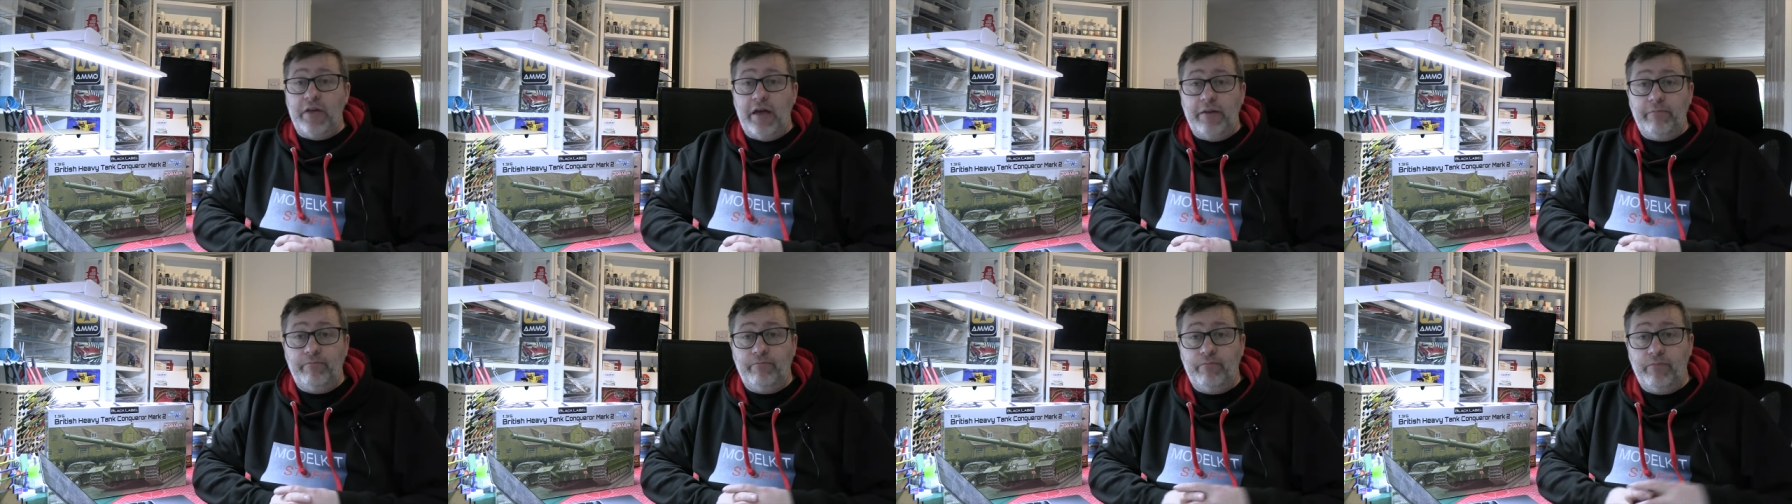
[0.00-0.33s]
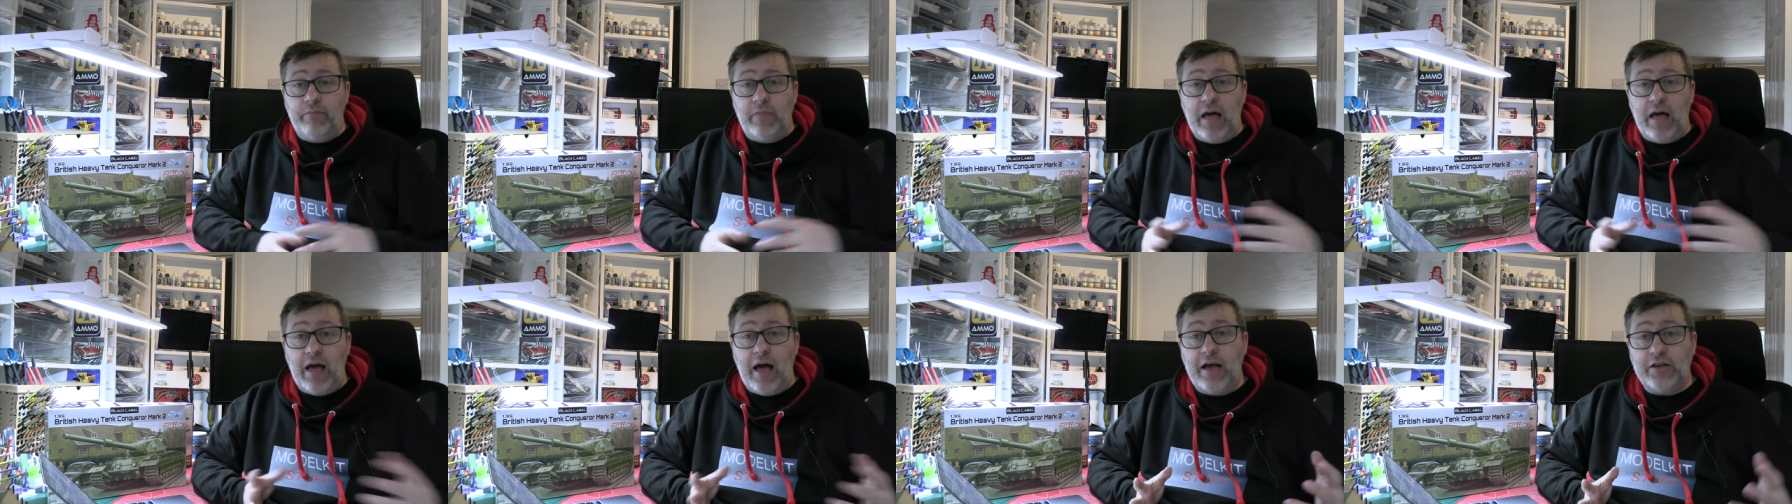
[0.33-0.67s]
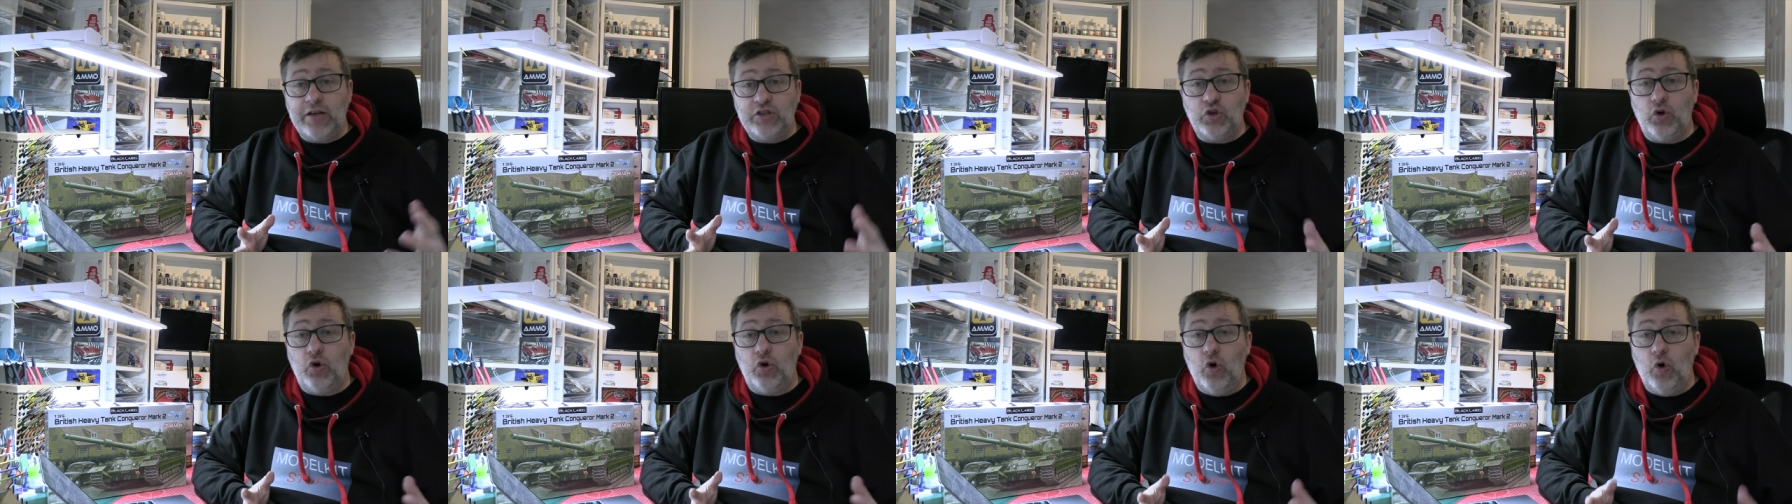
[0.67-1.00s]
then,
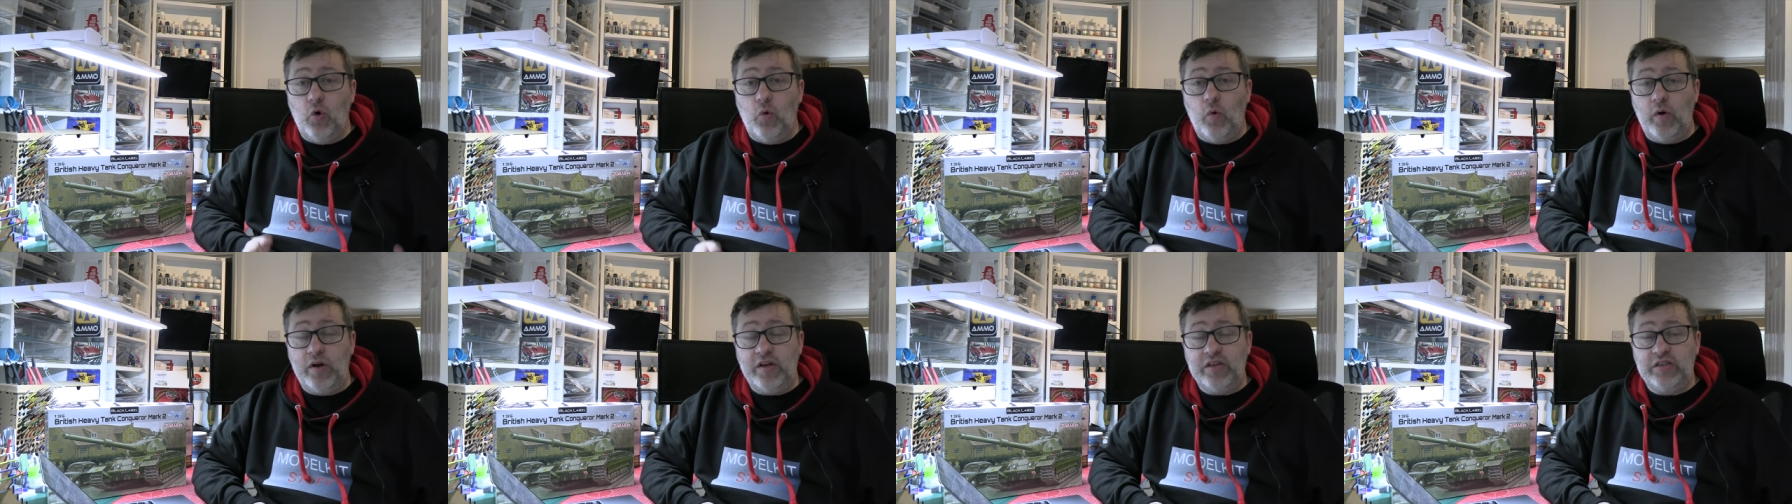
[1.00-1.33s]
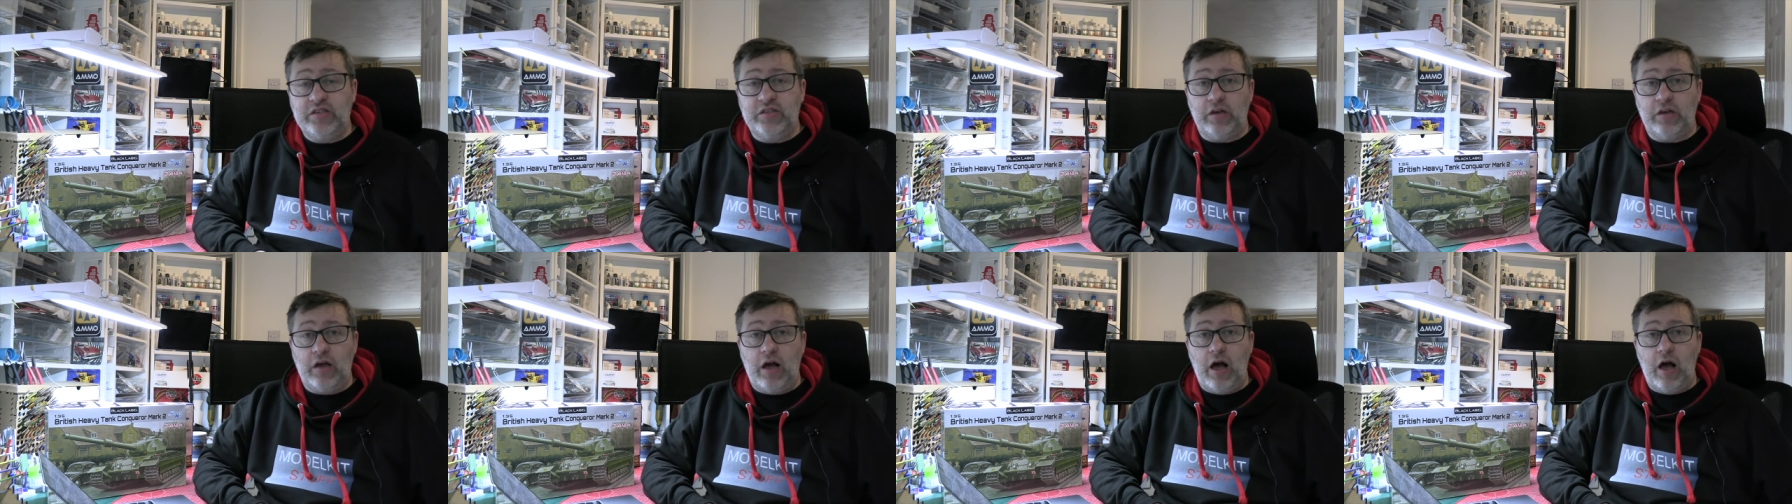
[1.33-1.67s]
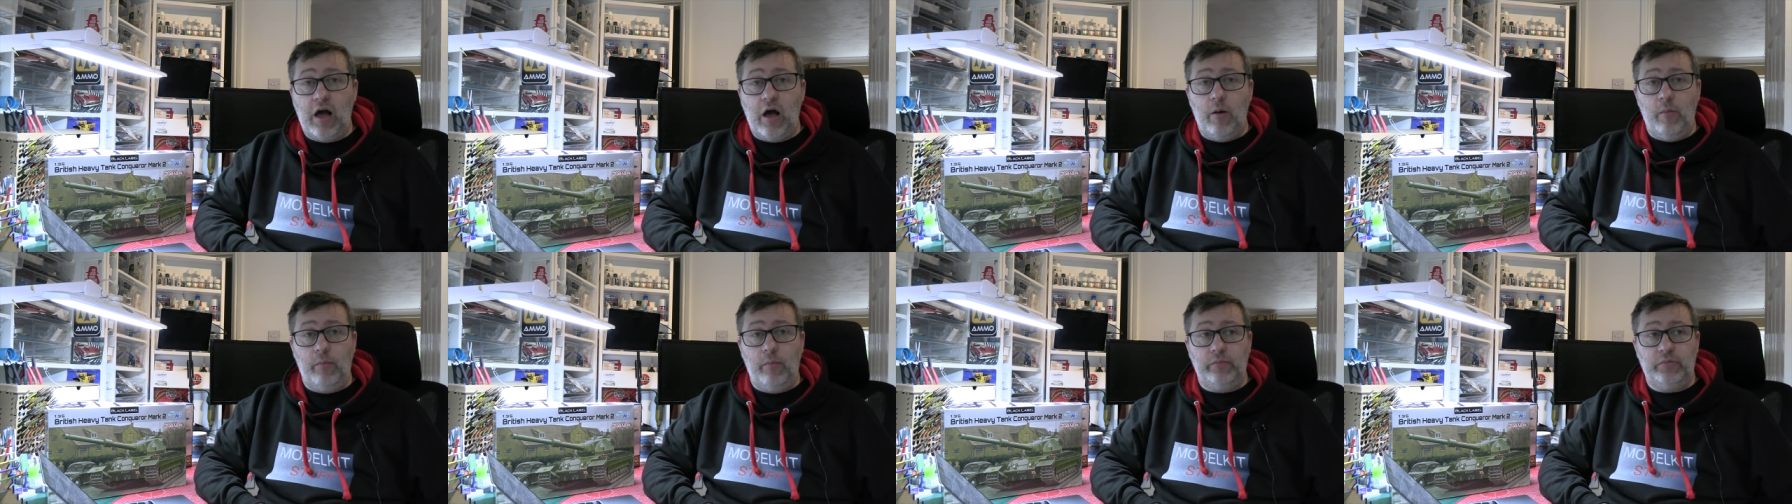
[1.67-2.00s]
as always,
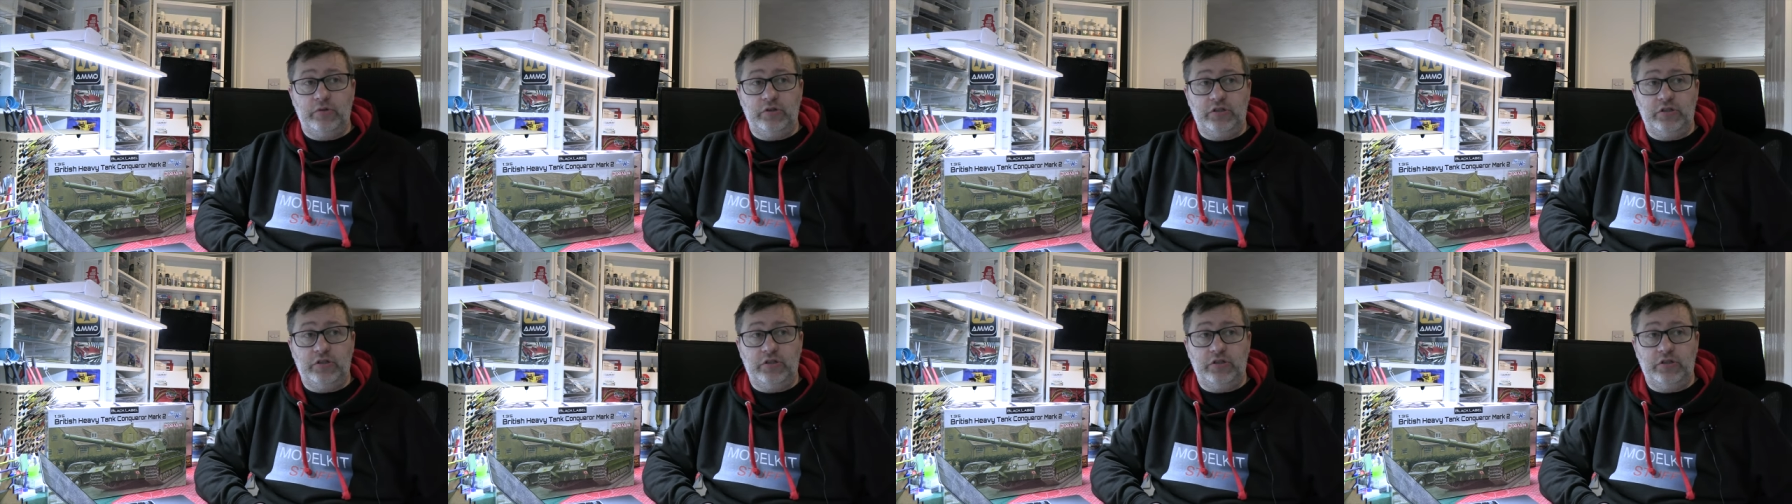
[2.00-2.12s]
um,